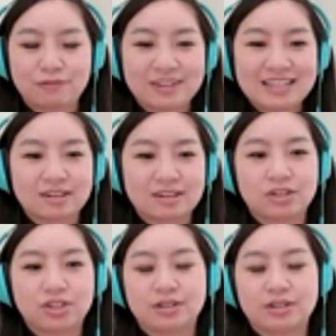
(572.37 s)

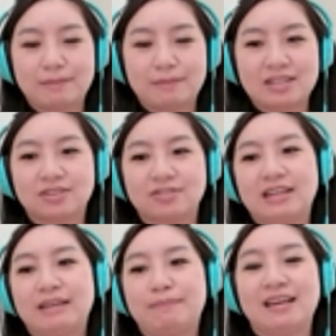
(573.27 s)
research during my
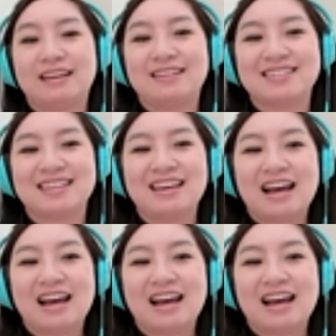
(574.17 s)
degree because